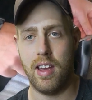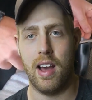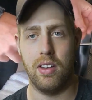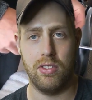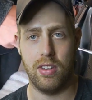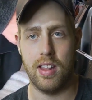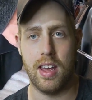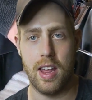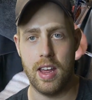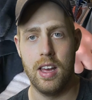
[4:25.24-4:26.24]
house to
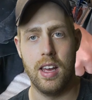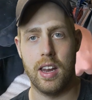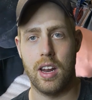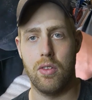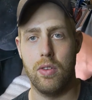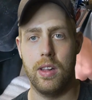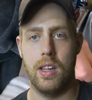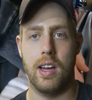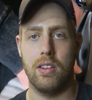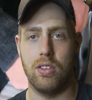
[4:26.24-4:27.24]
there. And I'd really
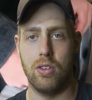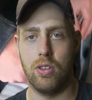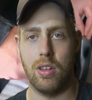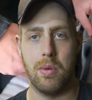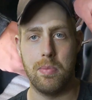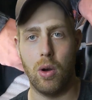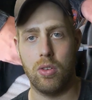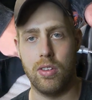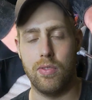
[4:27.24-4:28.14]
like to do some epoxy